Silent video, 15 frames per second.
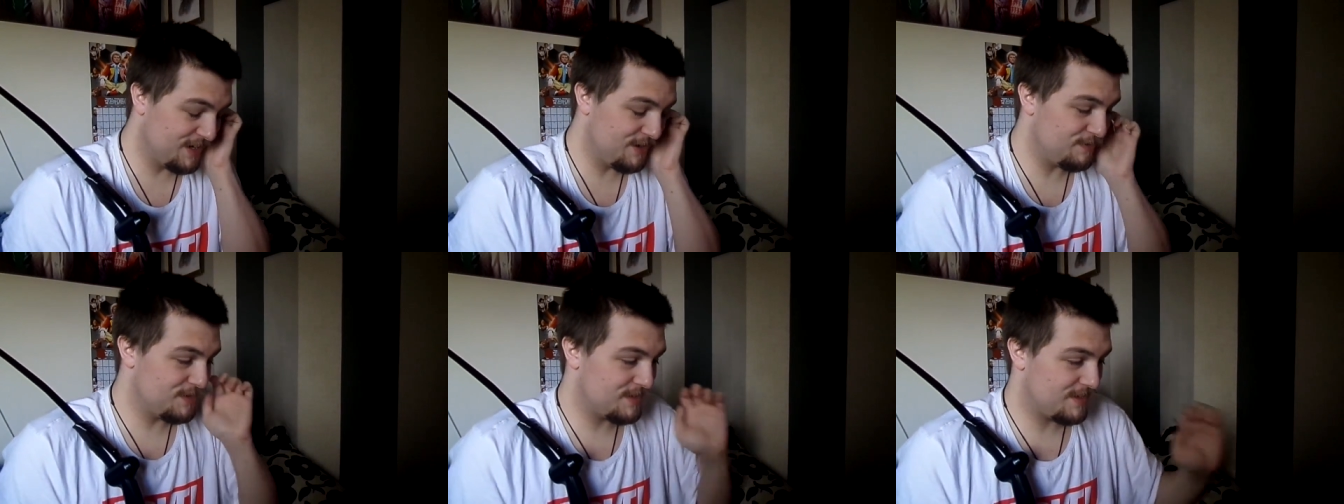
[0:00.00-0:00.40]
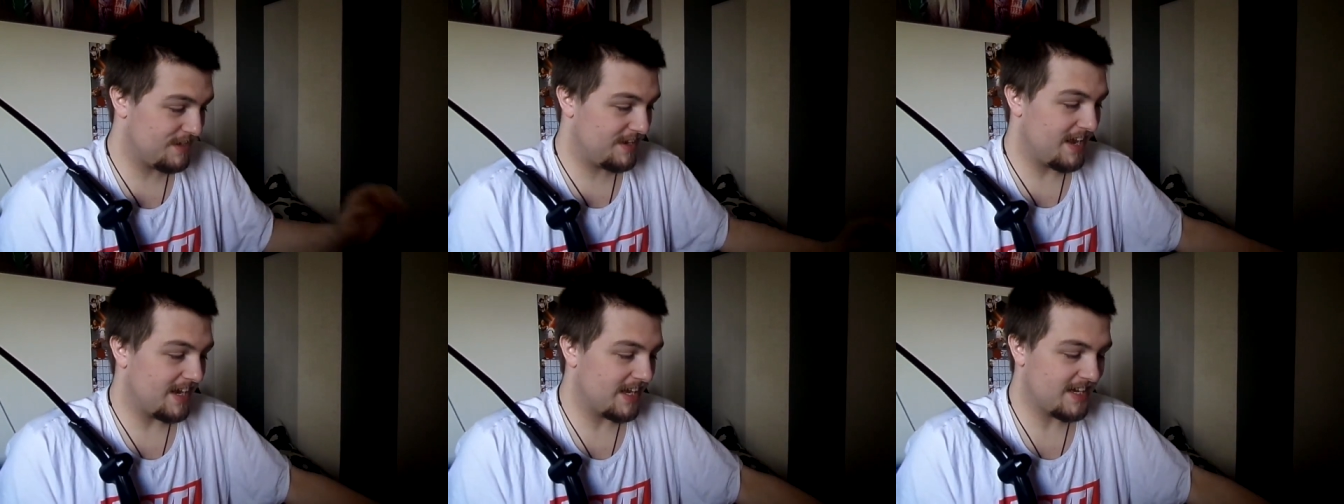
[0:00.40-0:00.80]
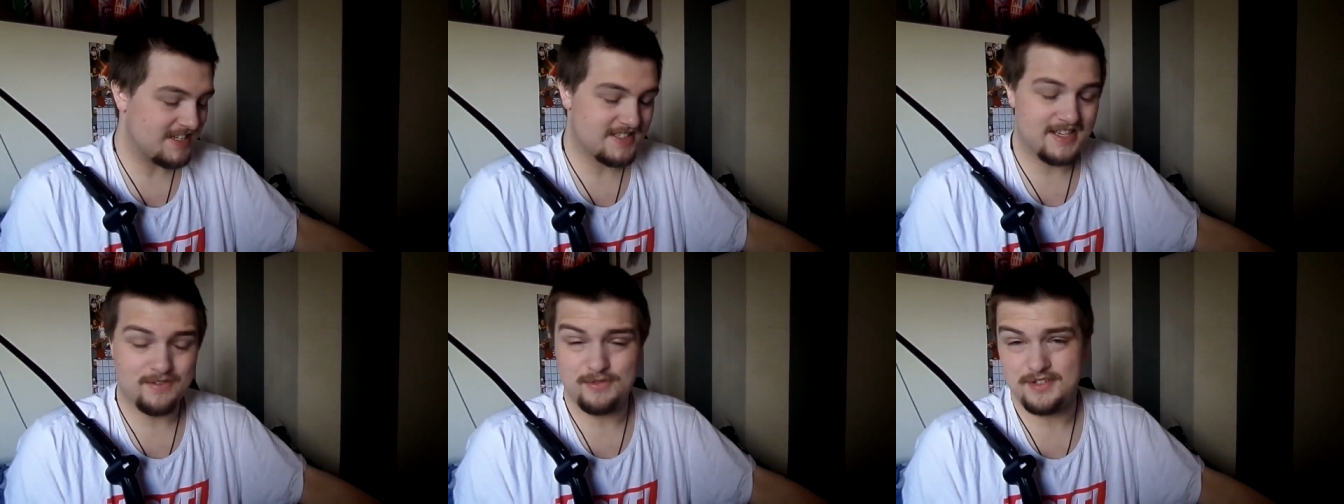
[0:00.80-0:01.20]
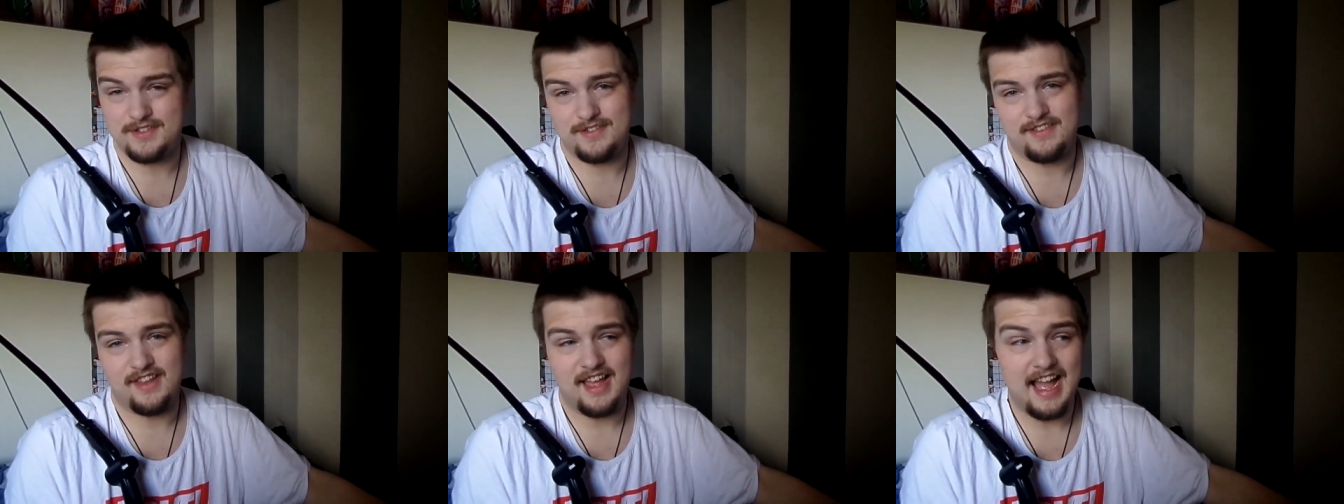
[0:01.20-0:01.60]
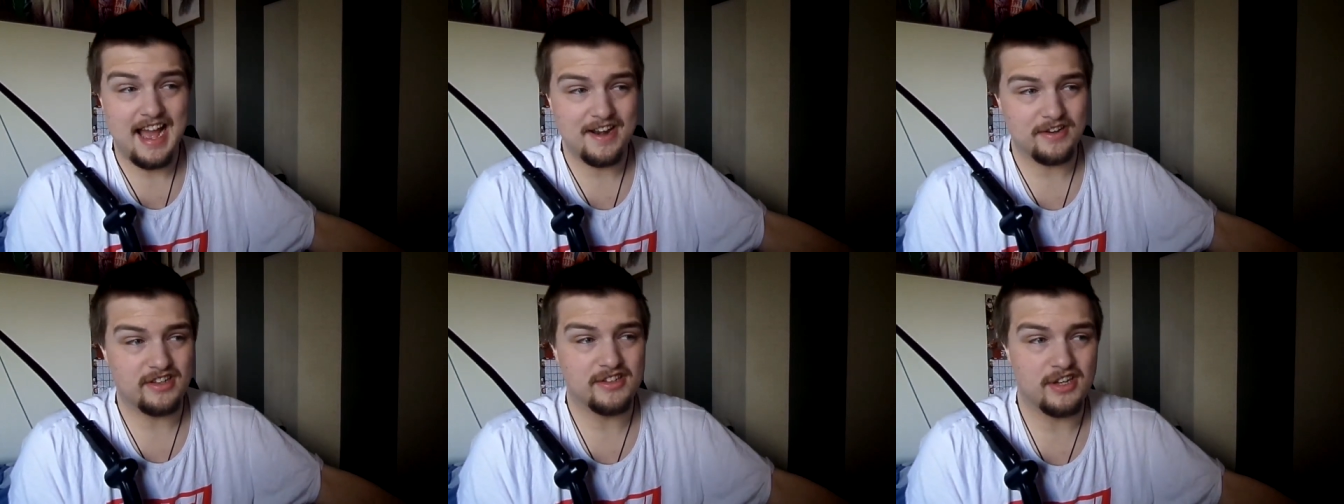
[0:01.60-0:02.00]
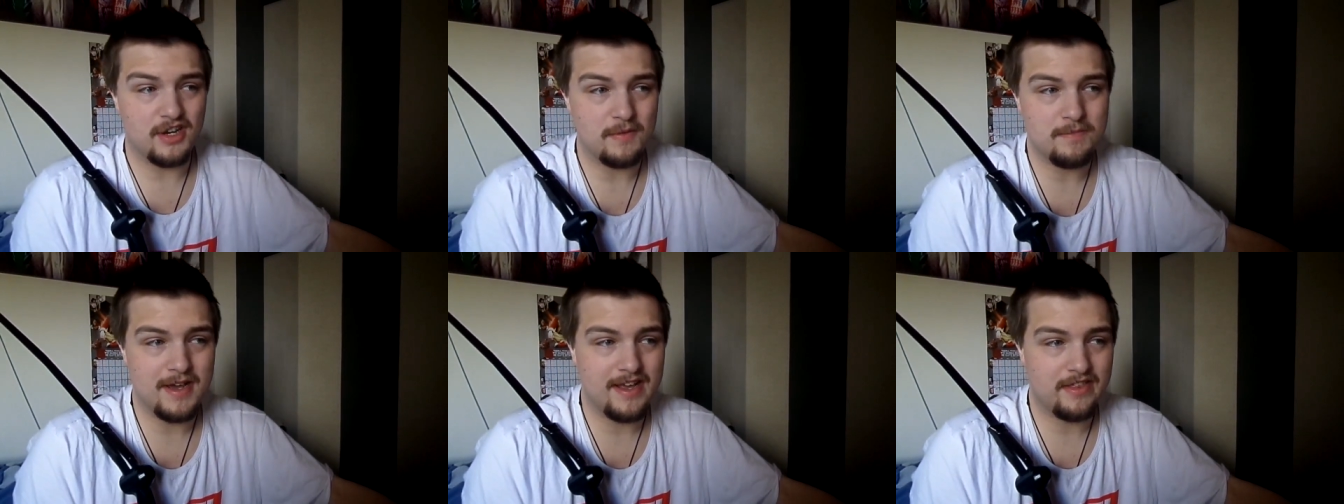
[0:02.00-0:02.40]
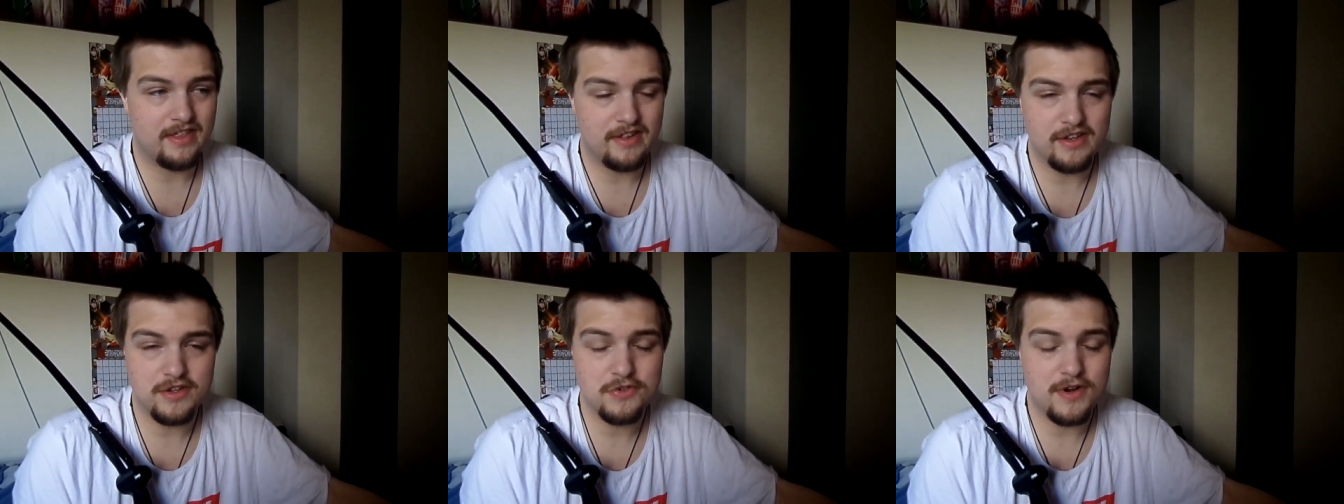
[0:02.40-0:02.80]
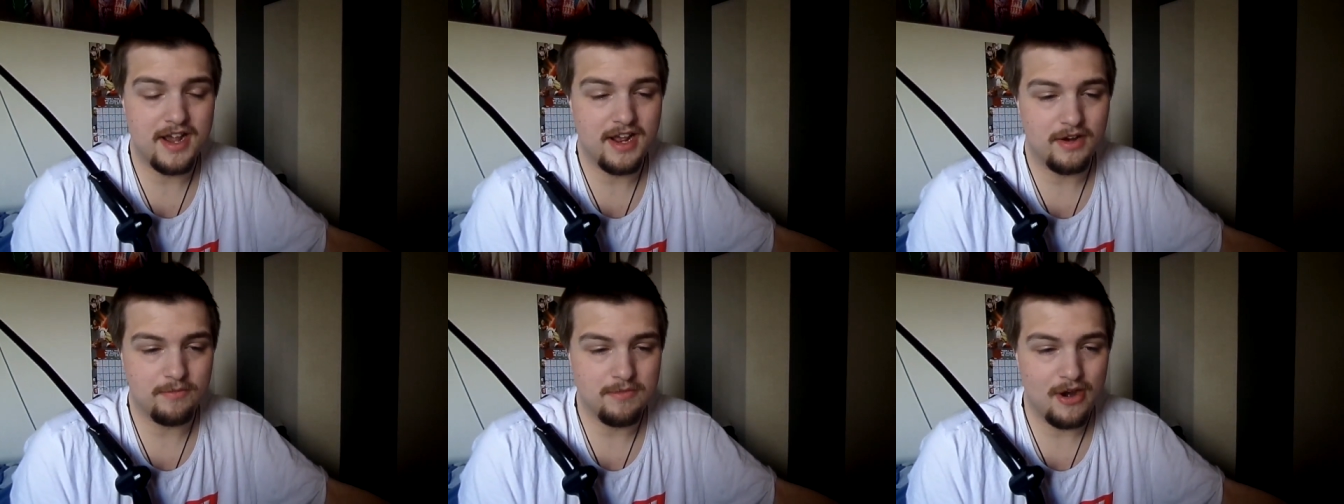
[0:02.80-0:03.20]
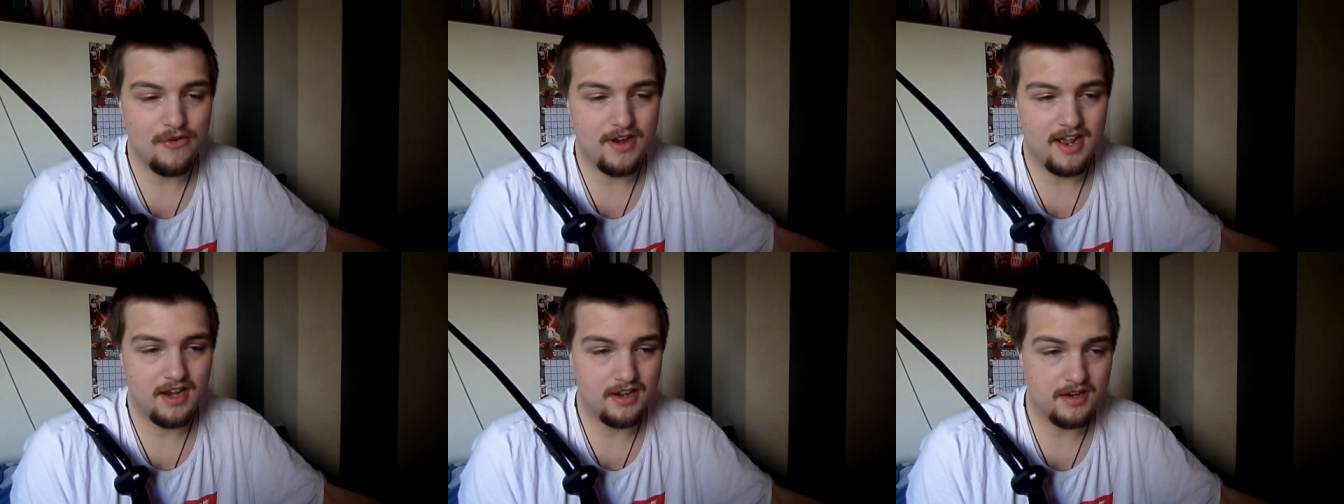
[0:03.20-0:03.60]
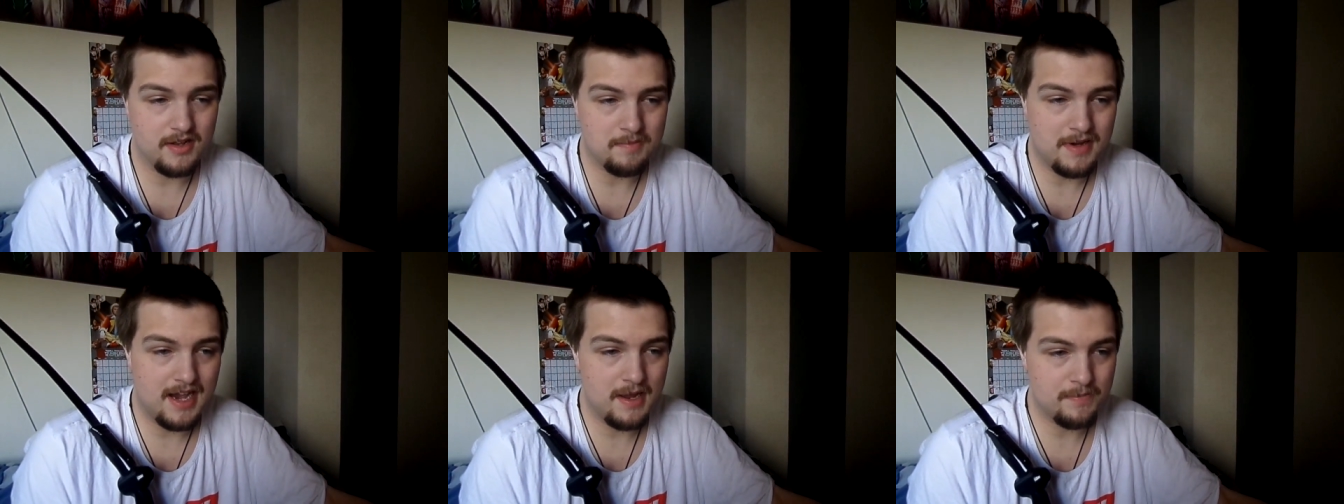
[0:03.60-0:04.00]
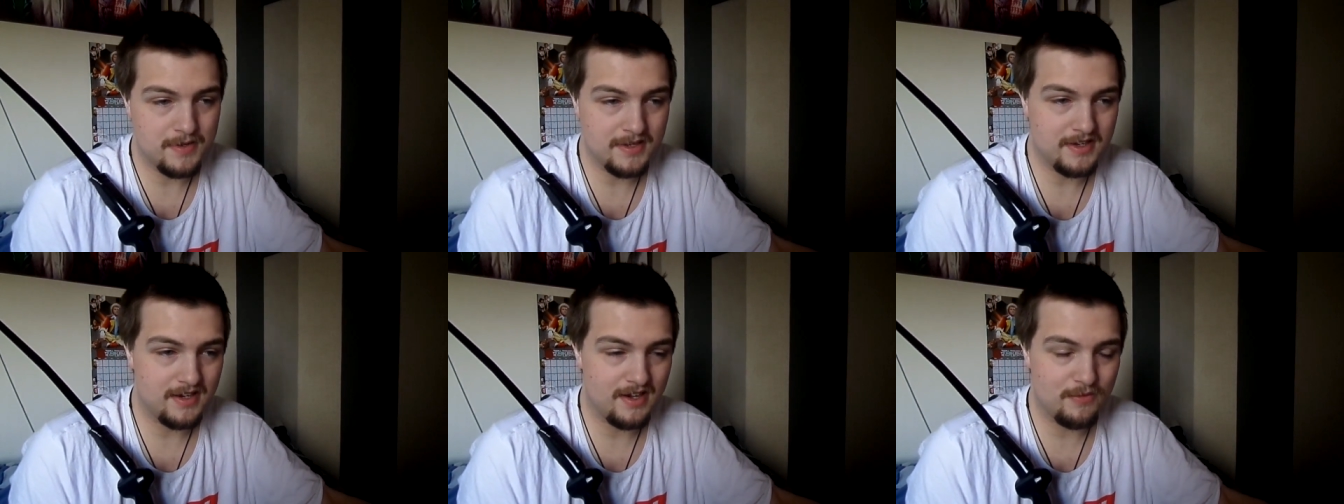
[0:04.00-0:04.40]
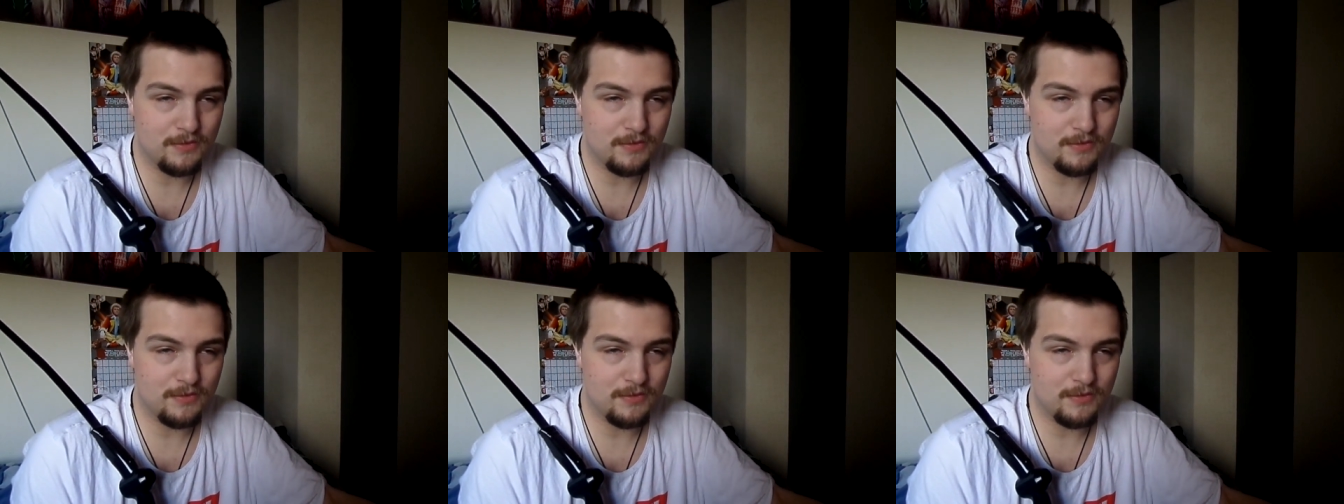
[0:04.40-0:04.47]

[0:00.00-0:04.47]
it was, yeah, like I said, it was handled a lot better than the trial of Barry Allen, in my opinion.